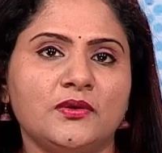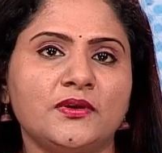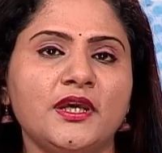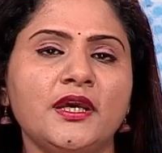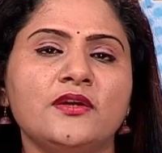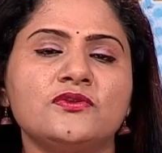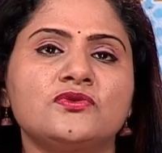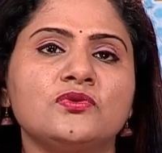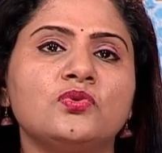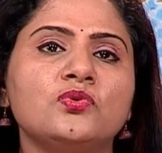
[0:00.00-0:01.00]
Okay?
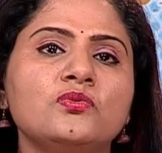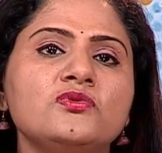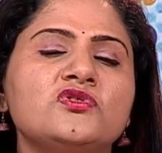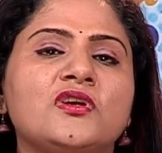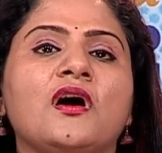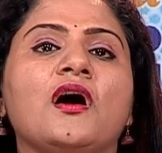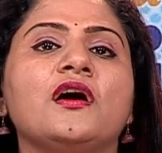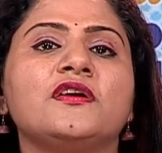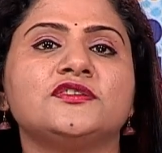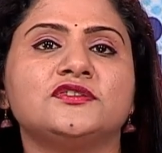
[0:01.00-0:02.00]
So, whose
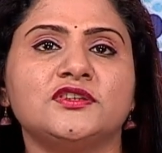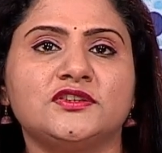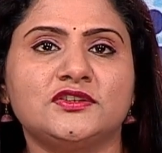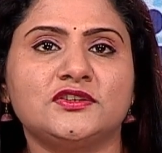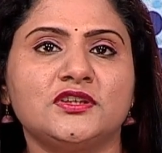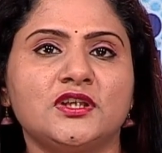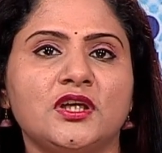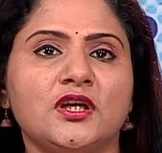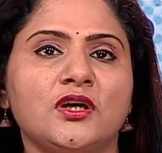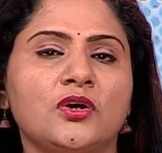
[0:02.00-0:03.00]
car is this?
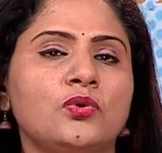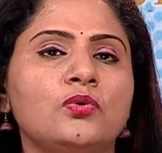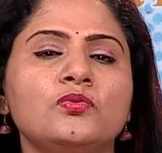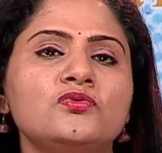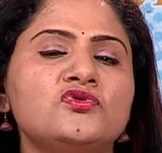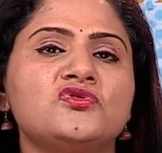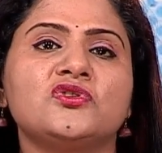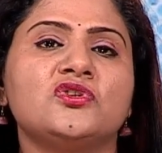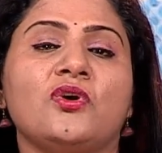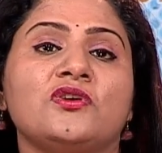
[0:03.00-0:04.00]
Whose
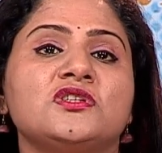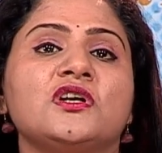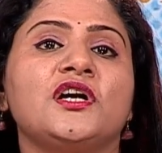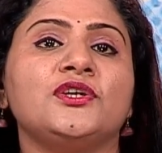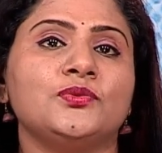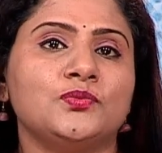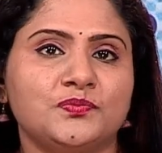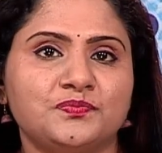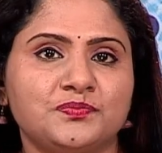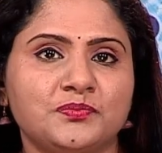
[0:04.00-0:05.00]
daughter are you?
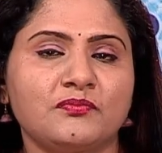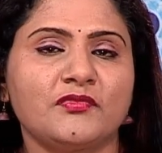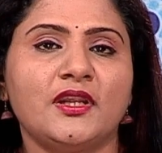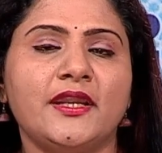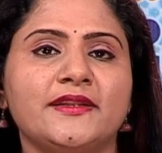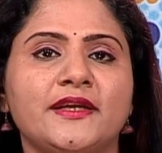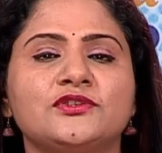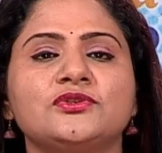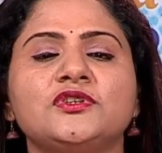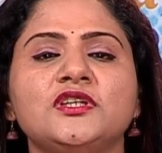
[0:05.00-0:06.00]
Like that.
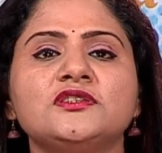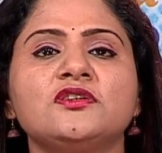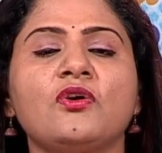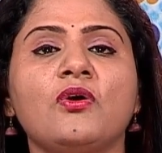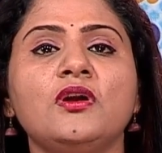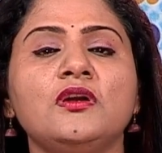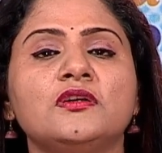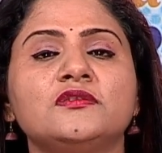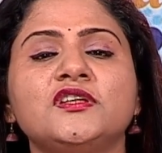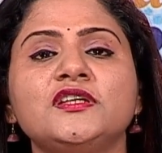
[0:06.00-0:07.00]
So,
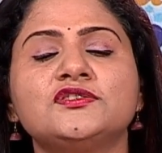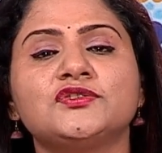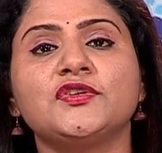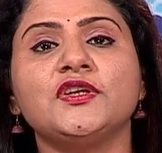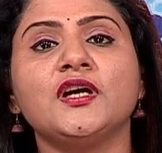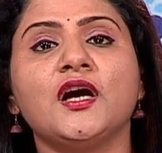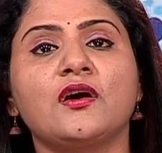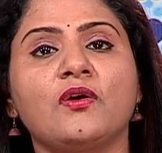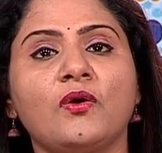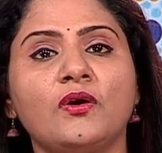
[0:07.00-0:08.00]
these three are
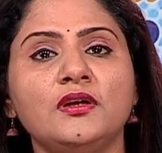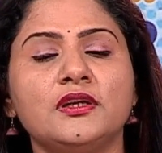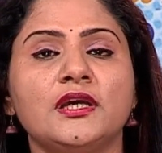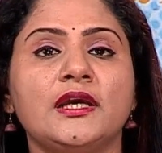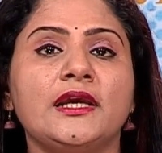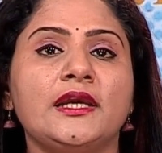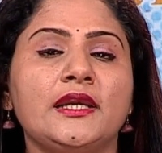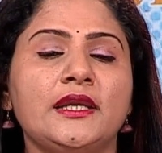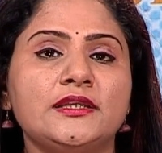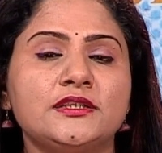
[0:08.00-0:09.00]
called
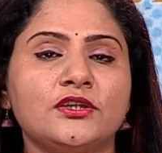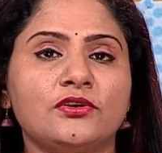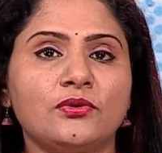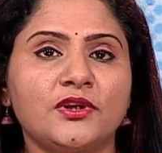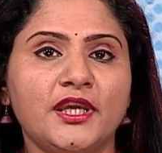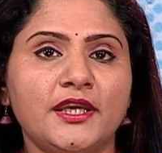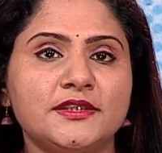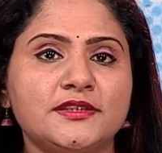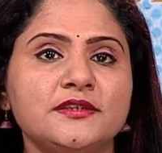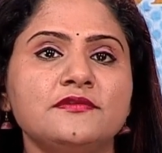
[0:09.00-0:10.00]

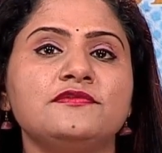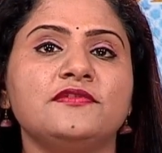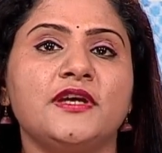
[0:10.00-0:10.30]
interrogative